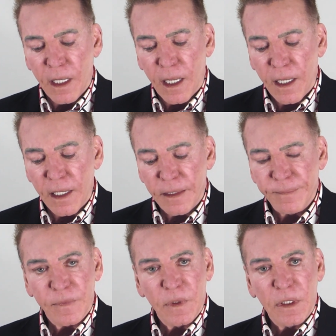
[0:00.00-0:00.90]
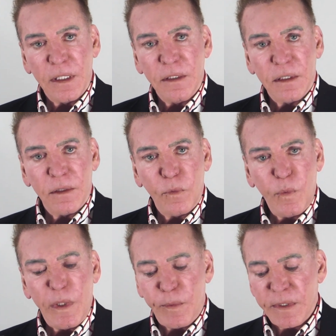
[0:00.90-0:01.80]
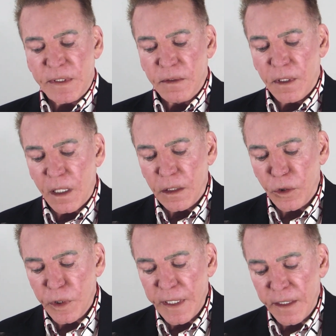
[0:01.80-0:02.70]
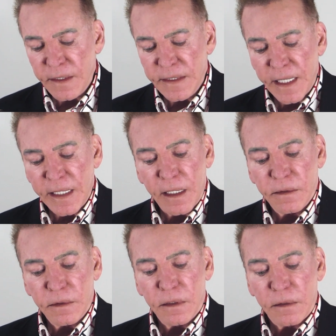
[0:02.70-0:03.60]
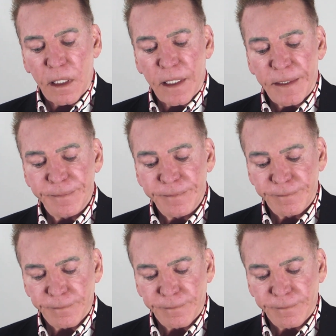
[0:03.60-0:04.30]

Um, we would uh, learn how to say, um,